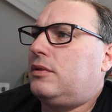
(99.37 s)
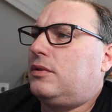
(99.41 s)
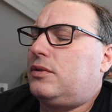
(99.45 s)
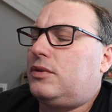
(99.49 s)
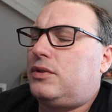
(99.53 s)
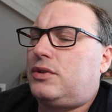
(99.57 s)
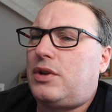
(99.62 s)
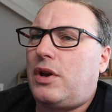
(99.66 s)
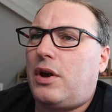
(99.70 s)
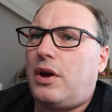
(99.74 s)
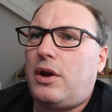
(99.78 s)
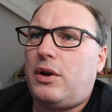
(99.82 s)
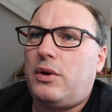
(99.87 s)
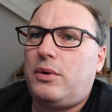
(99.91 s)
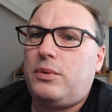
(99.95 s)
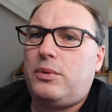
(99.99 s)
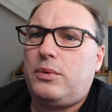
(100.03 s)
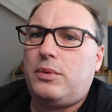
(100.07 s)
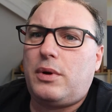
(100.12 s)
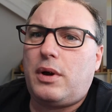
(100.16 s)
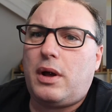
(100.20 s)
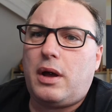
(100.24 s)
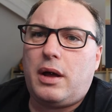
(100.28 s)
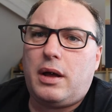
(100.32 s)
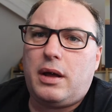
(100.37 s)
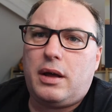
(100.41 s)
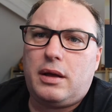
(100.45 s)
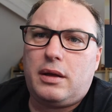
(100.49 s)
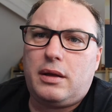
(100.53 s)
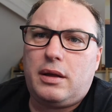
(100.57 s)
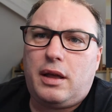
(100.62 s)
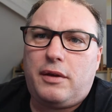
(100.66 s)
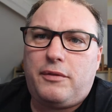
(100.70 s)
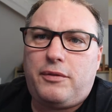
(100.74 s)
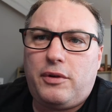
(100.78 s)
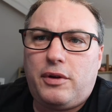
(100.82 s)
so
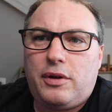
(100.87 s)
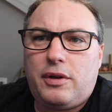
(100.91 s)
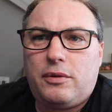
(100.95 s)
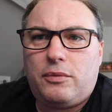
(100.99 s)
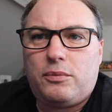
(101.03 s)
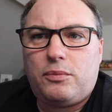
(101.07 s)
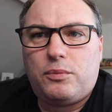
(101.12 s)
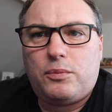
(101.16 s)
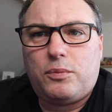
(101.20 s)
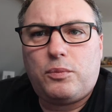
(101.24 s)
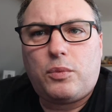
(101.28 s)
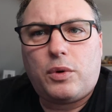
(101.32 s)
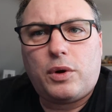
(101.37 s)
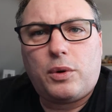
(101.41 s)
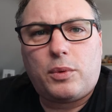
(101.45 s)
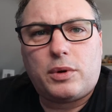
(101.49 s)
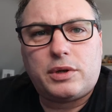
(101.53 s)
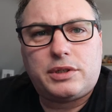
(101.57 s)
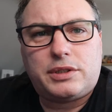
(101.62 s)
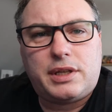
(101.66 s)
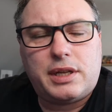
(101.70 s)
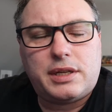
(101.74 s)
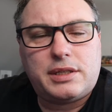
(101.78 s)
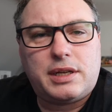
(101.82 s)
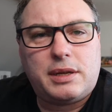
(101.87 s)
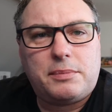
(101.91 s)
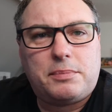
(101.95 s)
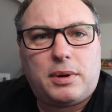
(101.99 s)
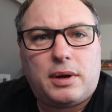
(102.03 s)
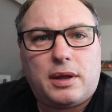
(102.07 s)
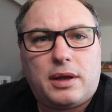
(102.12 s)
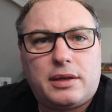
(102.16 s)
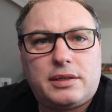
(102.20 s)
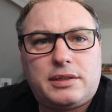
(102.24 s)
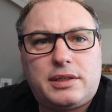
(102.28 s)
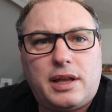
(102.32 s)
if you want to watch Disney
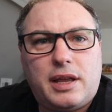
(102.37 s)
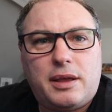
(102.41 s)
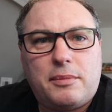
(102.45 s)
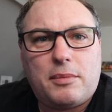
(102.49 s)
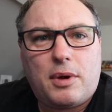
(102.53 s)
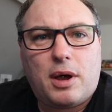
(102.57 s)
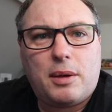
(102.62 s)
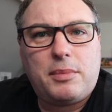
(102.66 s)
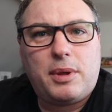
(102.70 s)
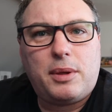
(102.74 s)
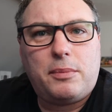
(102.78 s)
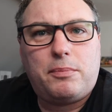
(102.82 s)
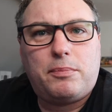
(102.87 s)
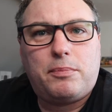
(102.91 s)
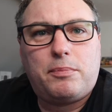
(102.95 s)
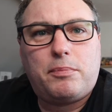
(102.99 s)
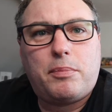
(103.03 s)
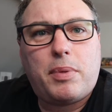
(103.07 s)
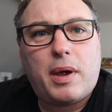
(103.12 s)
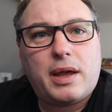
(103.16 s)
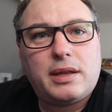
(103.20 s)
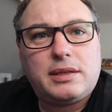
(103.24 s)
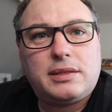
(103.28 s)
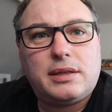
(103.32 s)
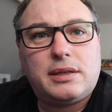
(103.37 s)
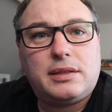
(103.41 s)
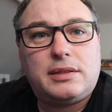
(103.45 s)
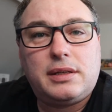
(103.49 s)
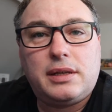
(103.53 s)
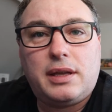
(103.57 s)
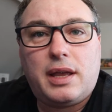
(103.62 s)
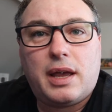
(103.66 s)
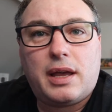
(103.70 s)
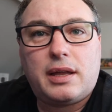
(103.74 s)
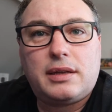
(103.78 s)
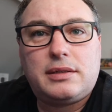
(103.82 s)
Plus, it might be better
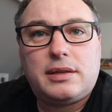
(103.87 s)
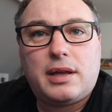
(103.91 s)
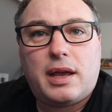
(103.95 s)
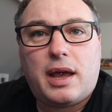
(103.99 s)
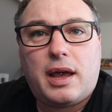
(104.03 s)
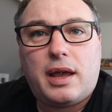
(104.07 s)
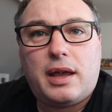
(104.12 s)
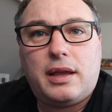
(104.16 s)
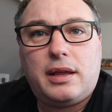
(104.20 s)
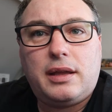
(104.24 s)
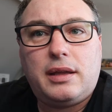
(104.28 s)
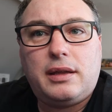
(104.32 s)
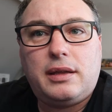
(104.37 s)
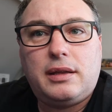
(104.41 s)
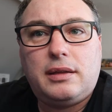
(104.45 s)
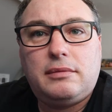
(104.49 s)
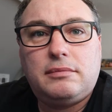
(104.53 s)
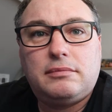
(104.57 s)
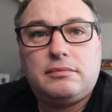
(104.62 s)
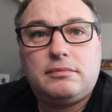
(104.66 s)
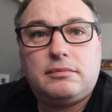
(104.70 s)
to get a